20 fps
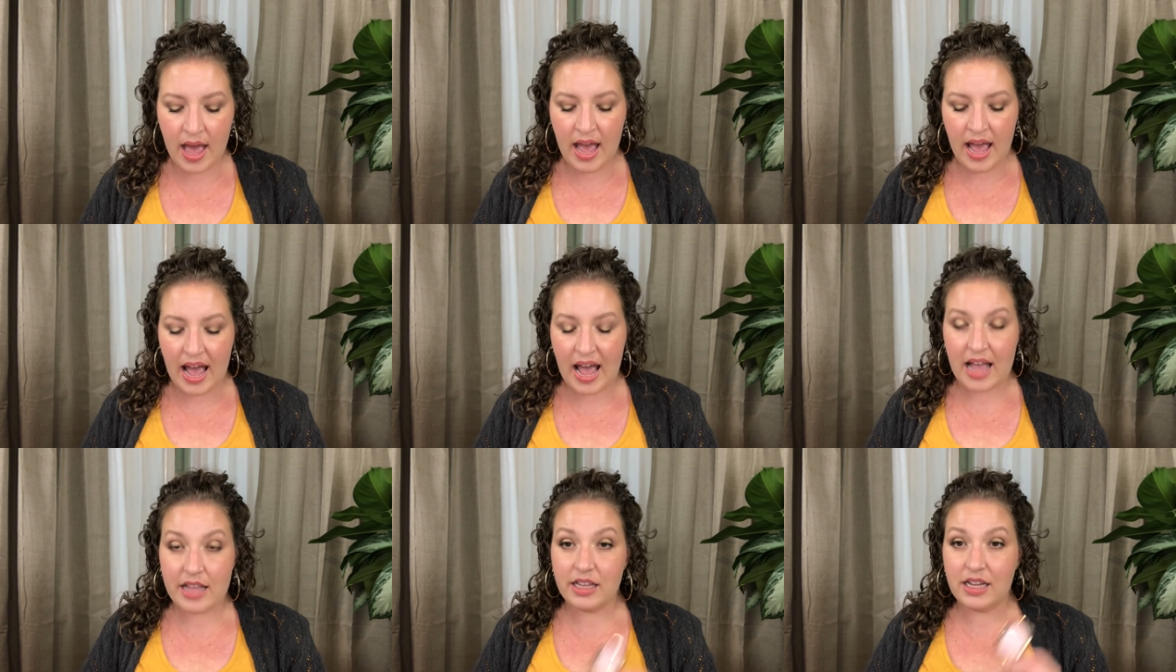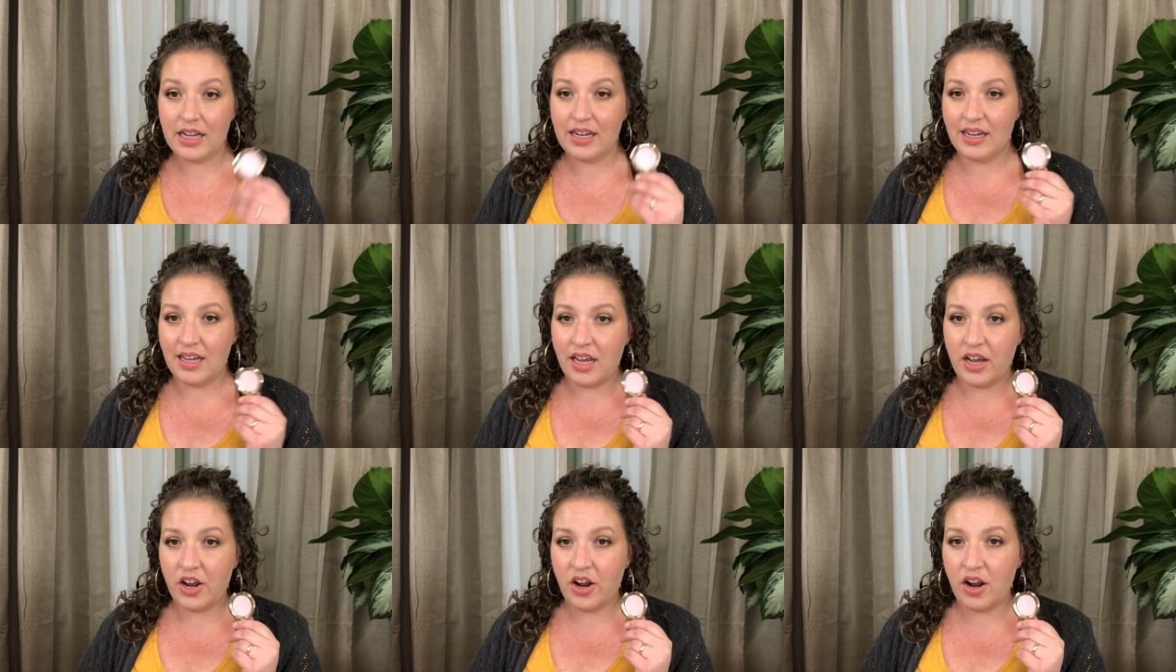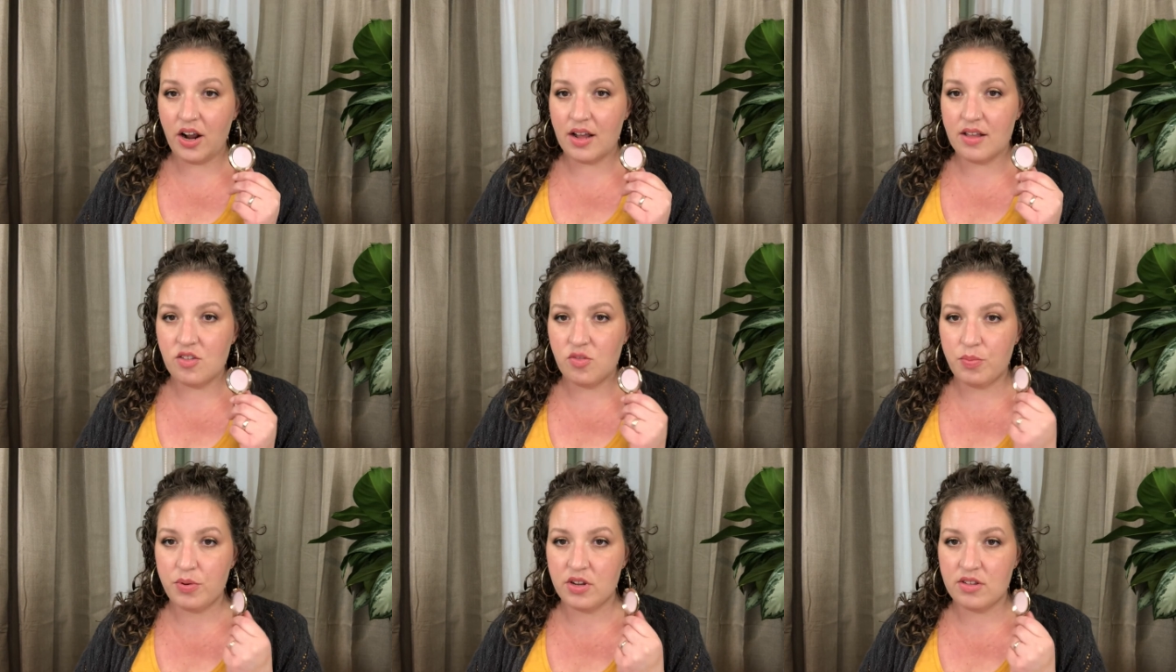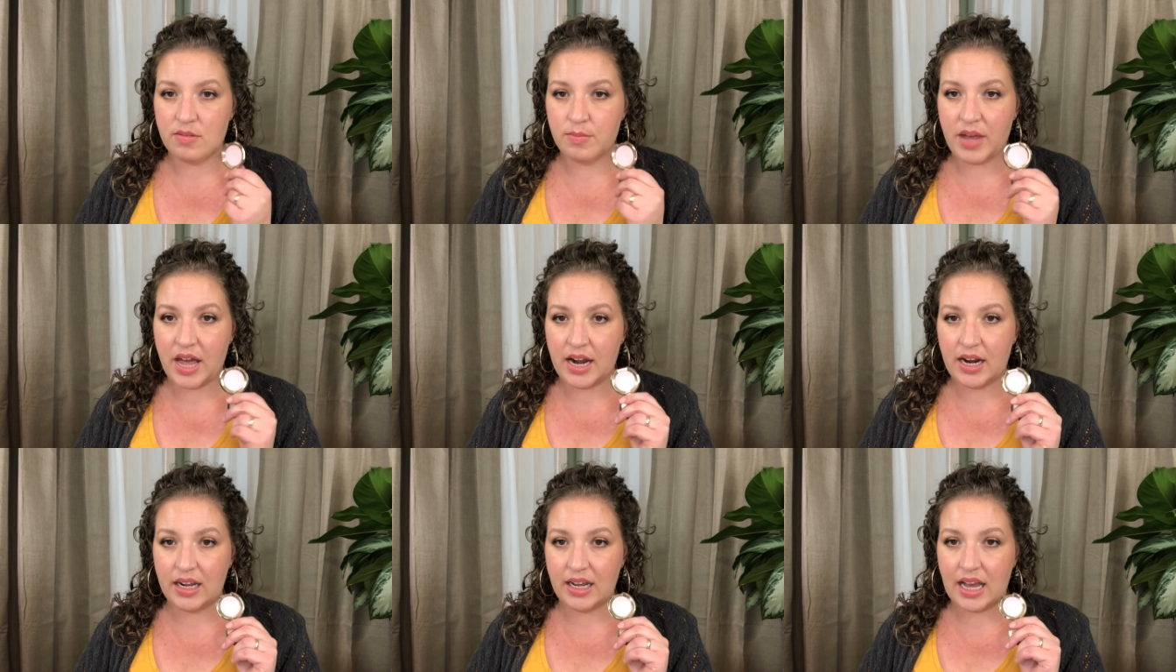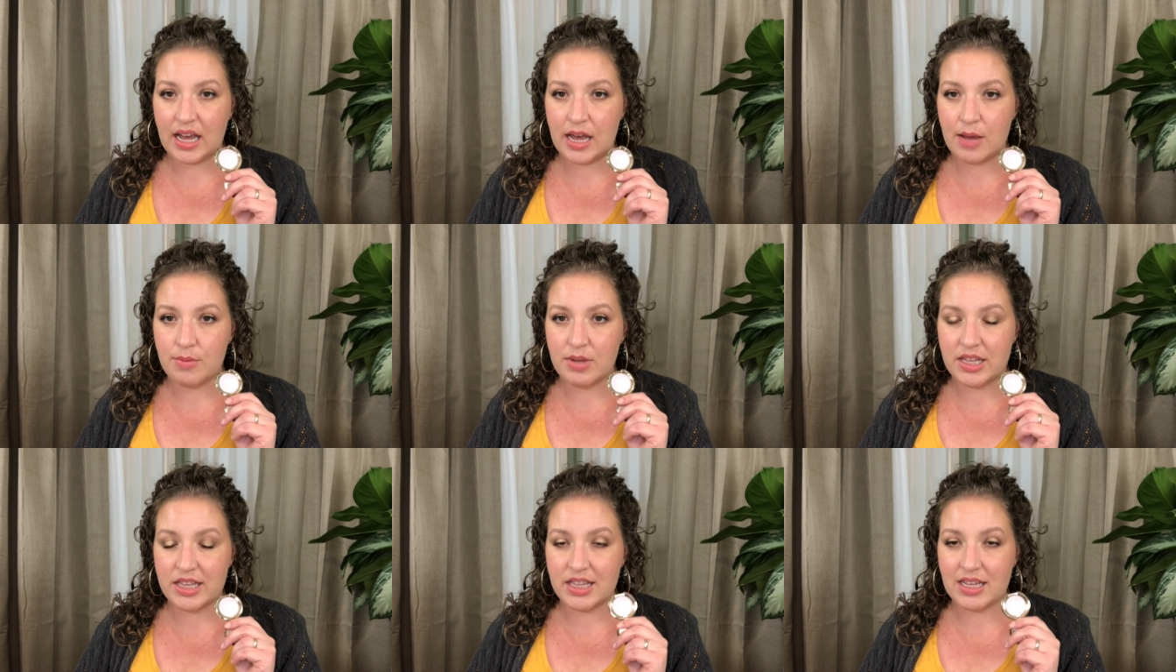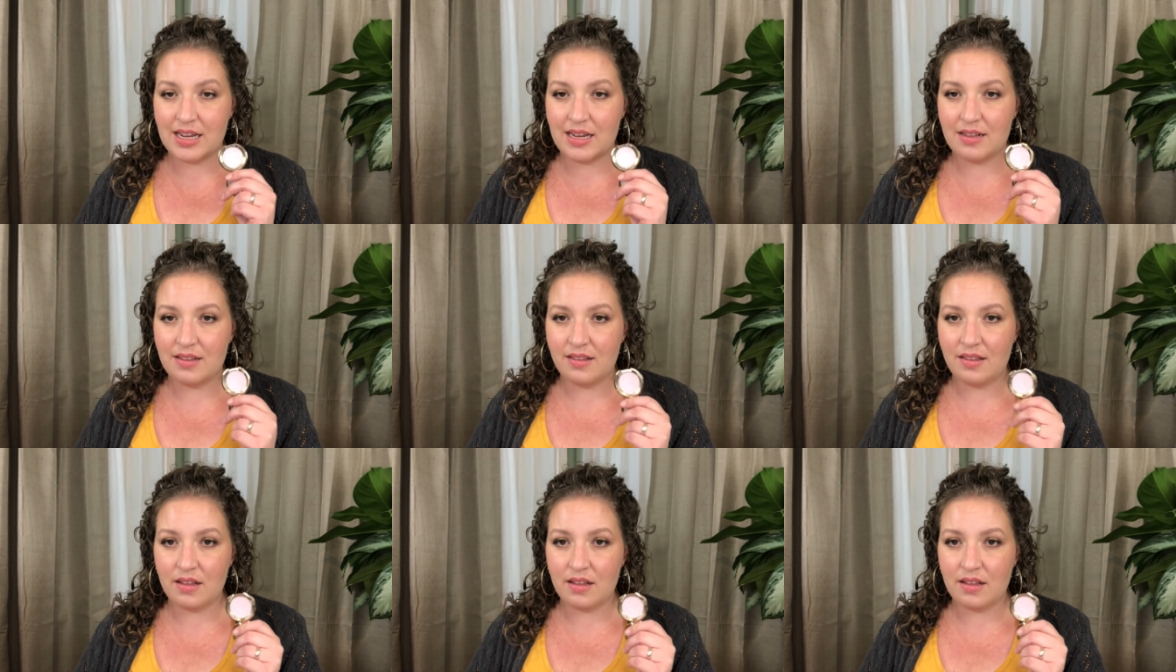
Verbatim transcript: And then here is Prismatic Amethyst.